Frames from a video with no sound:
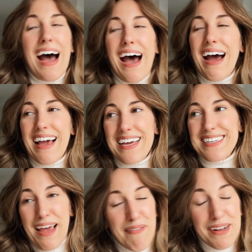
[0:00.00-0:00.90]
I
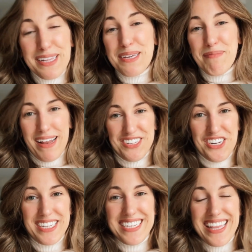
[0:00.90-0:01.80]
definitely
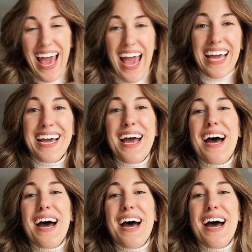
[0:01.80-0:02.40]
mentioned that.